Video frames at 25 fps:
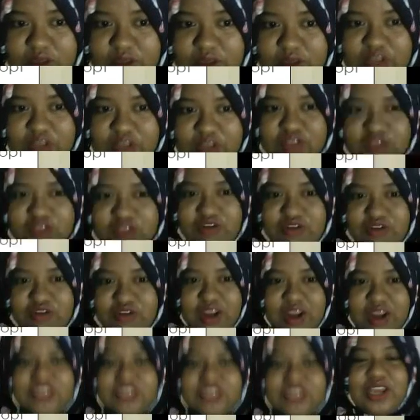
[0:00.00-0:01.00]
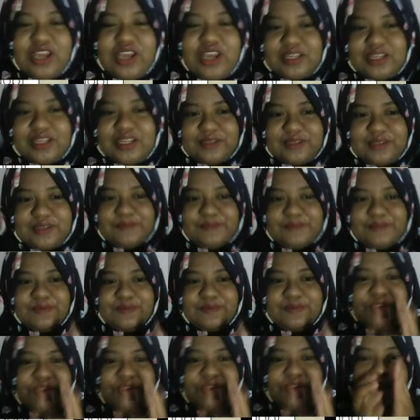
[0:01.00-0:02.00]
etc. and Chinese.
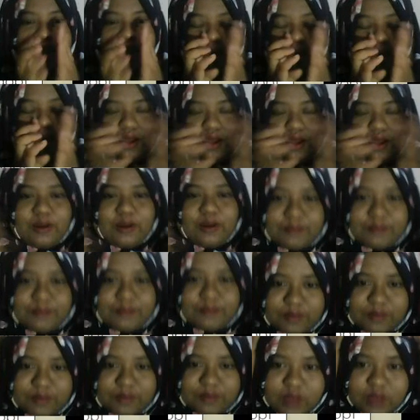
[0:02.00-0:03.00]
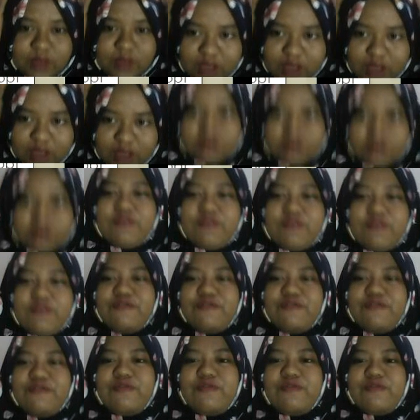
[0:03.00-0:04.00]
Um, and the
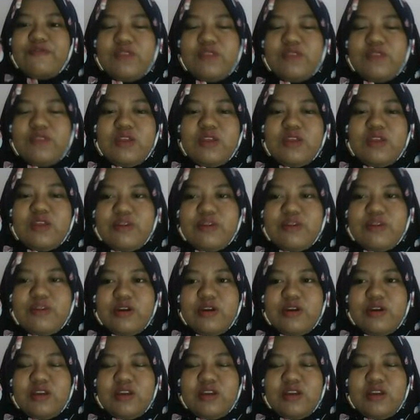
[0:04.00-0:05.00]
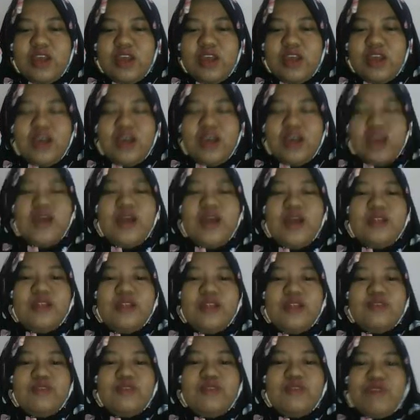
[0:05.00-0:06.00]
third,
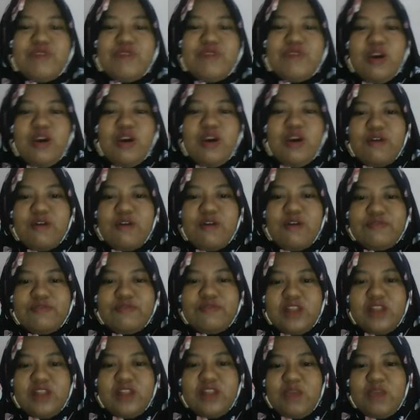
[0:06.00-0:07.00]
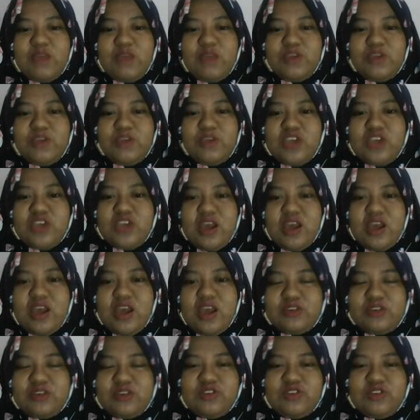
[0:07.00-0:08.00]
the three of the language
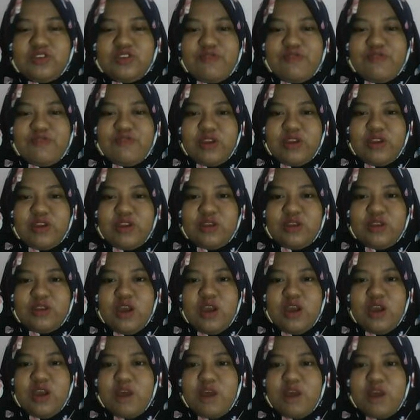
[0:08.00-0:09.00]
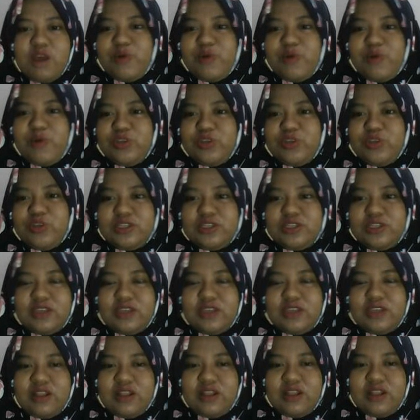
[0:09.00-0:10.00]
has different approaches
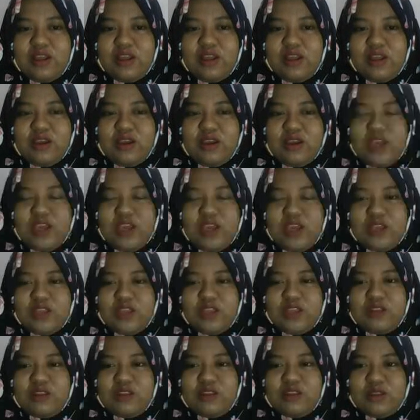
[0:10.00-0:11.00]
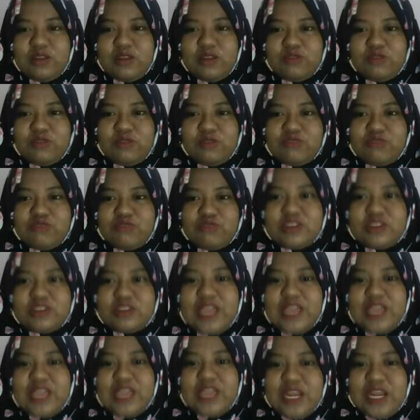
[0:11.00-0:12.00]
in
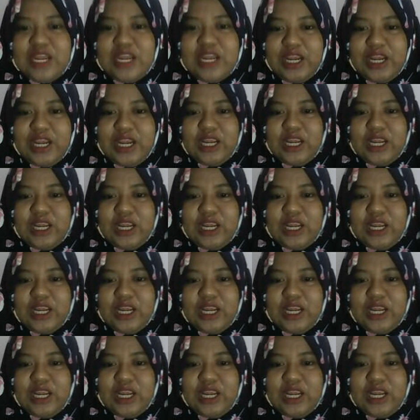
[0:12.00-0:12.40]
translating.